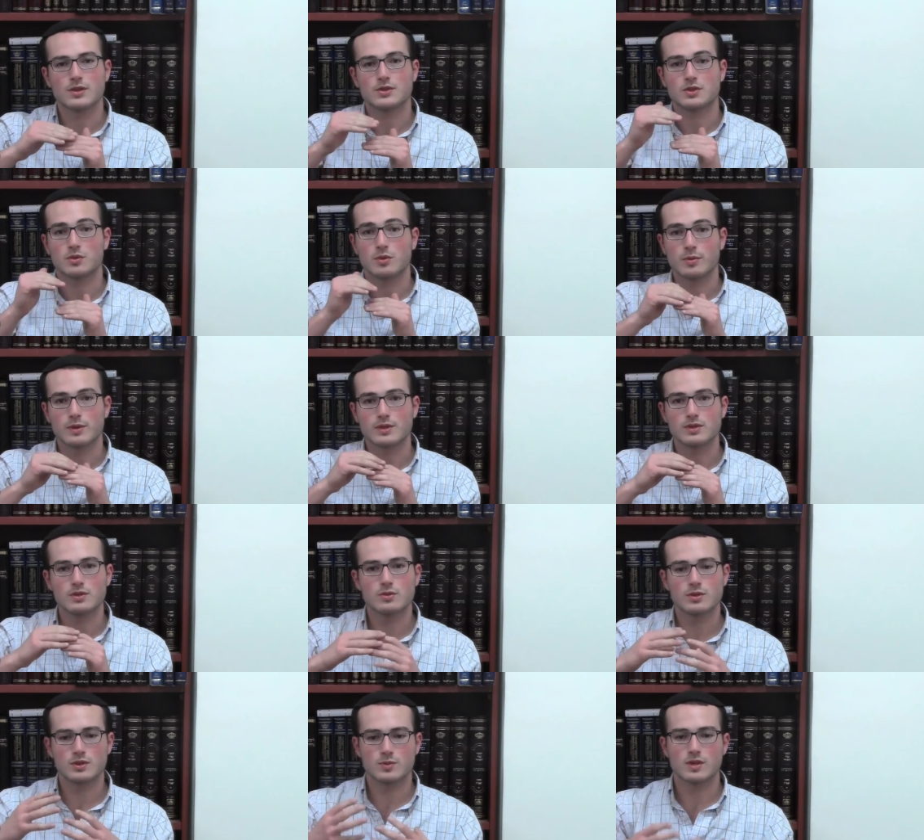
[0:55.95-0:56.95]
So what we
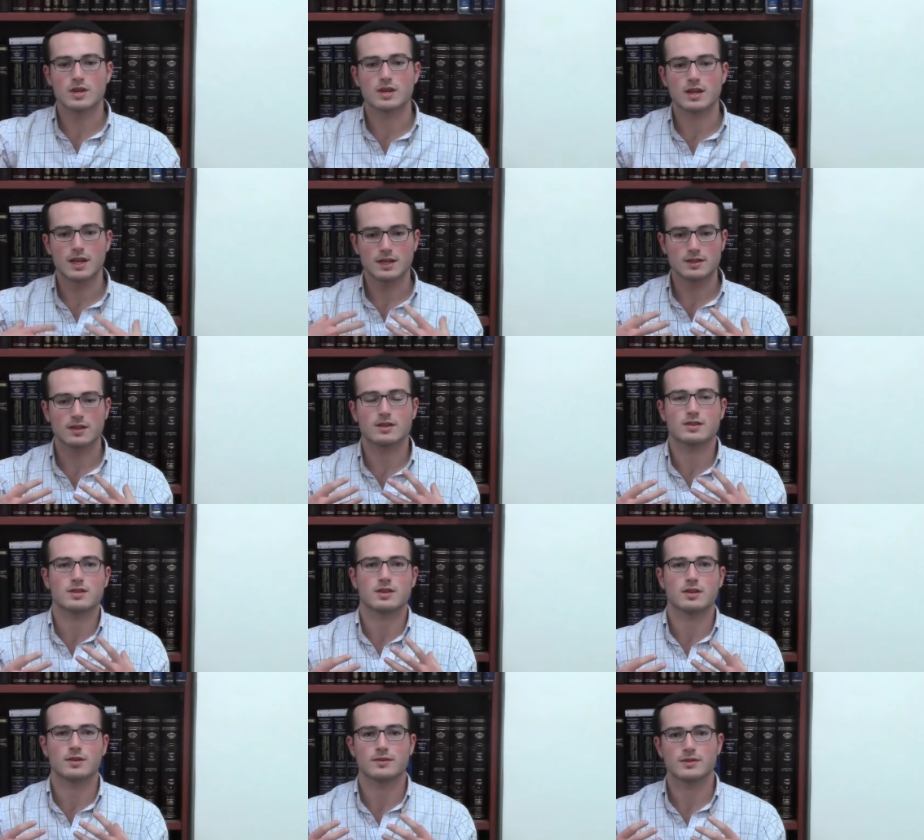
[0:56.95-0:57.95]
do is we connect
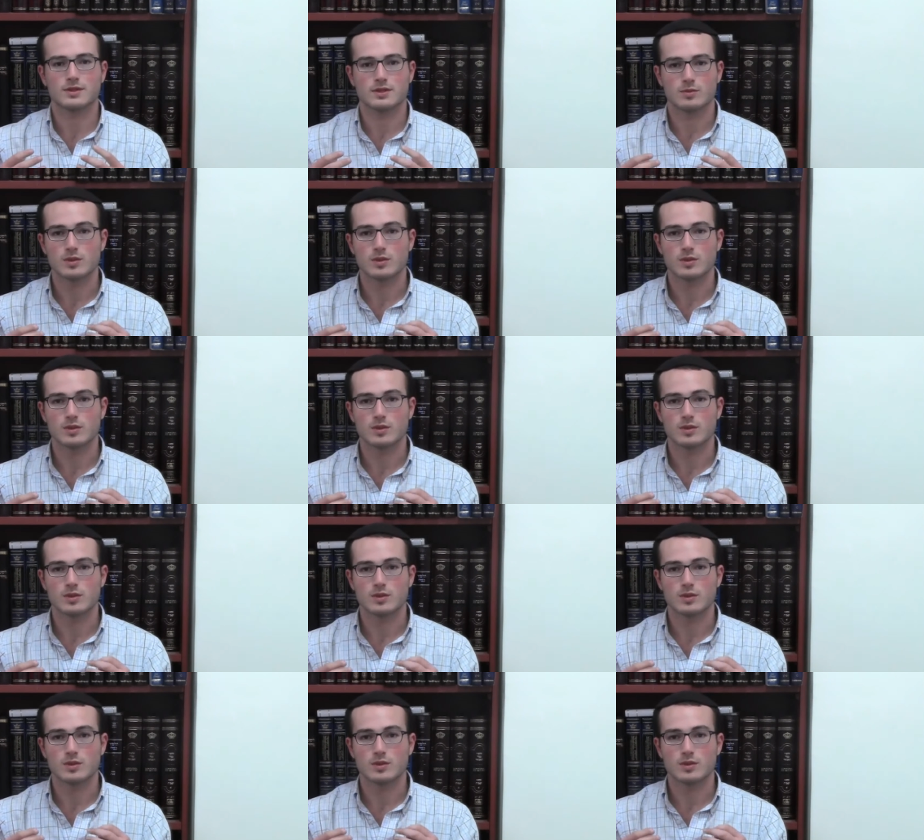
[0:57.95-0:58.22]
ourselves